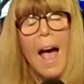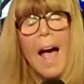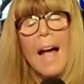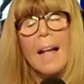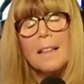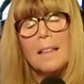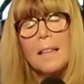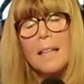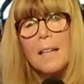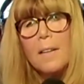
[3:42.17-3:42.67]

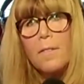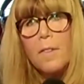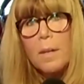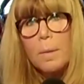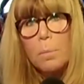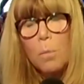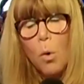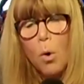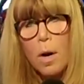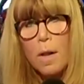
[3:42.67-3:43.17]
and
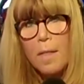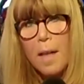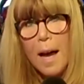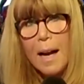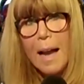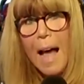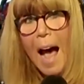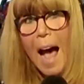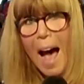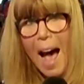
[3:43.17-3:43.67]
leaving more
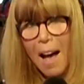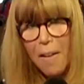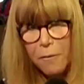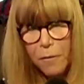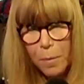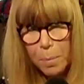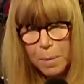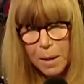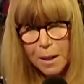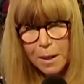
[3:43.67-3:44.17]
than
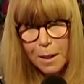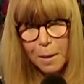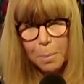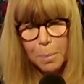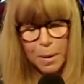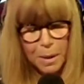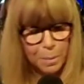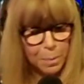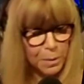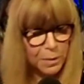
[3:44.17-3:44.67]
500,000
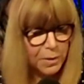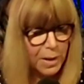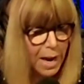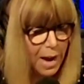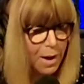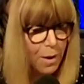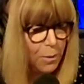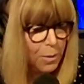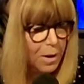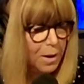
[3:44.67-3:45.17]
people
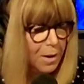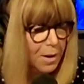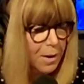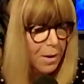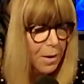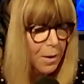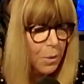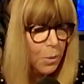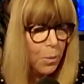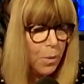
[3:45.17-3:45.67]
now
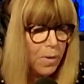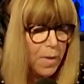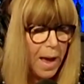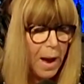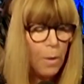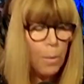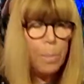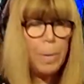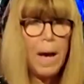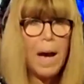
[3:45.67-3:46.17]

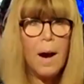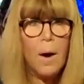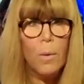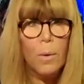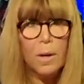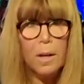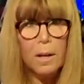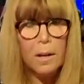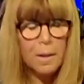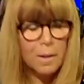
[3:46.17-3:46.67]
without power.